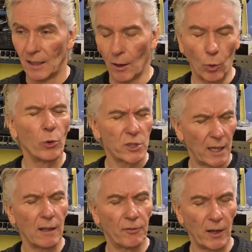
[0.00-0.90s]
also
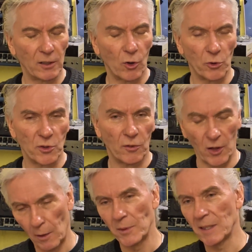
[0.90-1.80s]
you'll find, of course, the
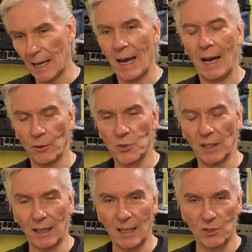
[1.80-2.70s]
thermostat
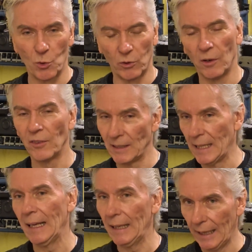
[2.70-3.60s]
housing is sort of
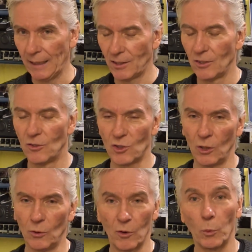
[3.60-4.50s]
adhered
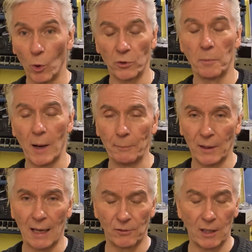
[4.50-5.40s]
to the water pump
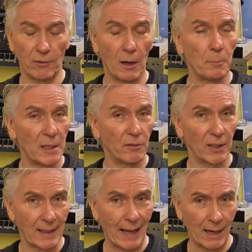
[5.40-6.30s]
and you have to give it a bit of
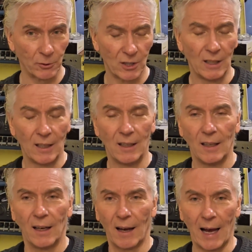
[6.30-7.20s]
a clout.
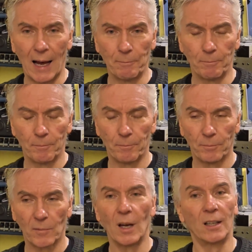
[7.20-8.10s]

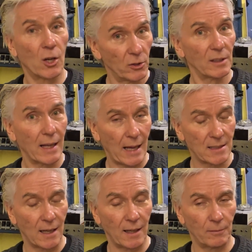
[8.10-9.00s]
I couldn't
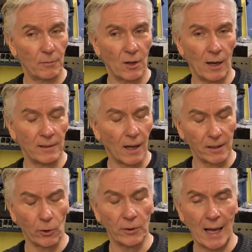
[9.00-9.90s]
get a
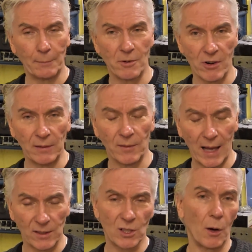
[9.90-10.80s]
nylon hammer in
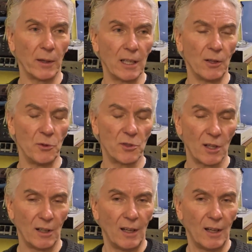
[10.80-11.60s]
there, so I used